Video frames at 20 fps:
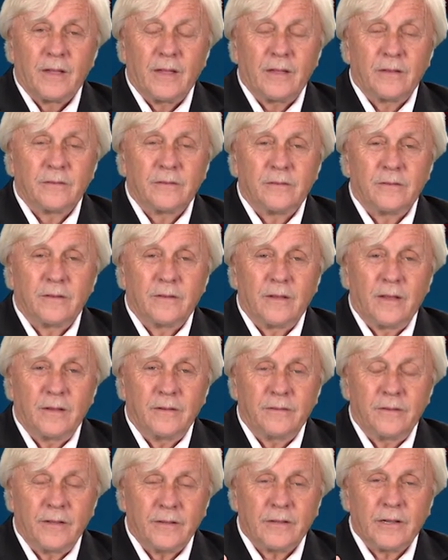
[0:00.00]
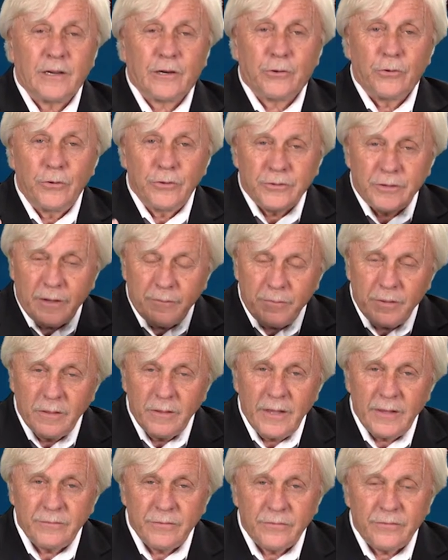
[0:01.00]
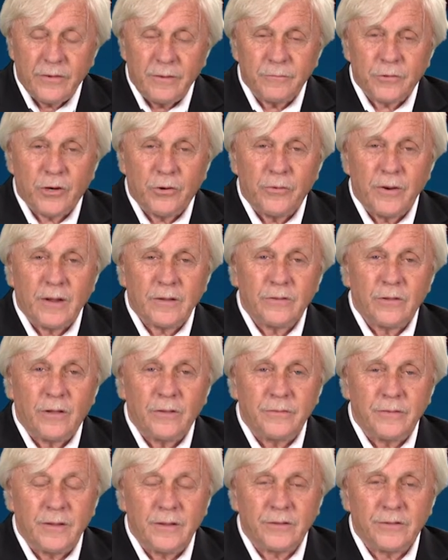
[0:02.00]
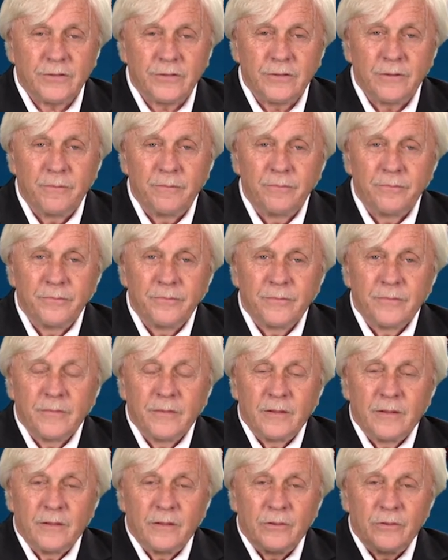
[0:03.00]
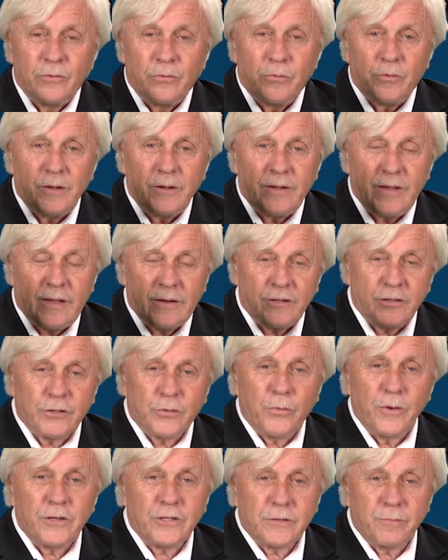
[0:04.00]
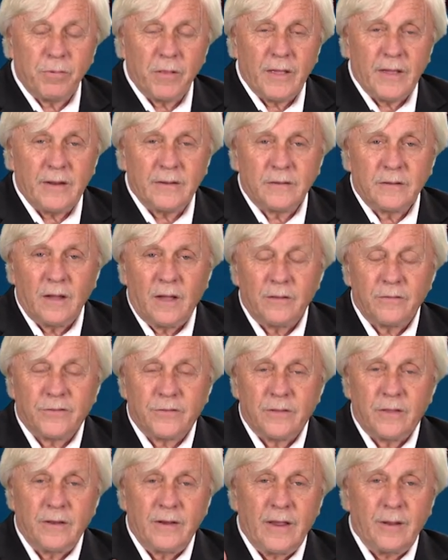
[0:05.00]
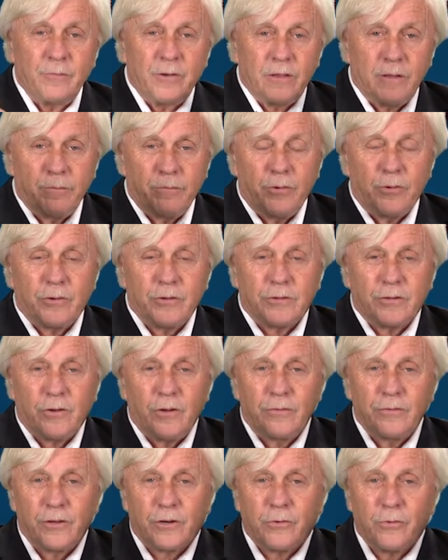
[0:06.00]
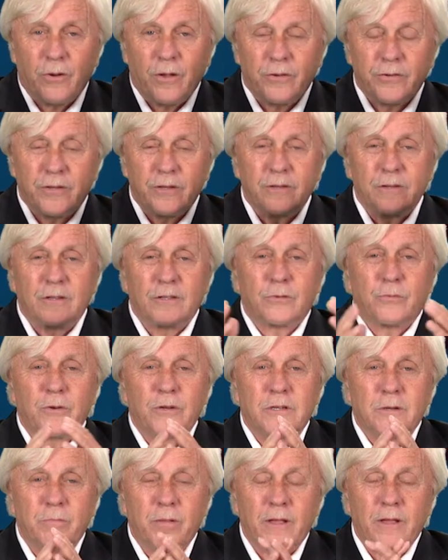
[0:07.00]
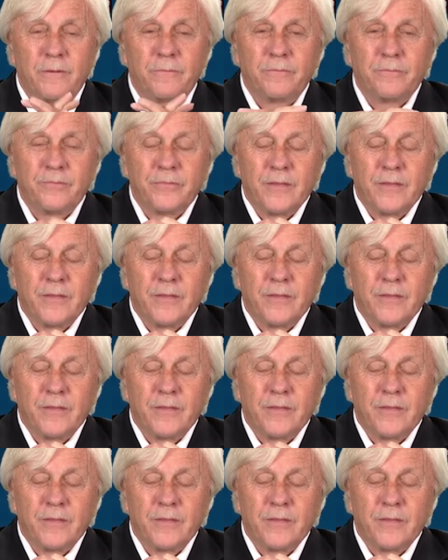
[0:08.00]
And Nikki Cruz, I believe, if I'm correct on this, had a switchblade. The name of the book is called The Cross and the Switchblade.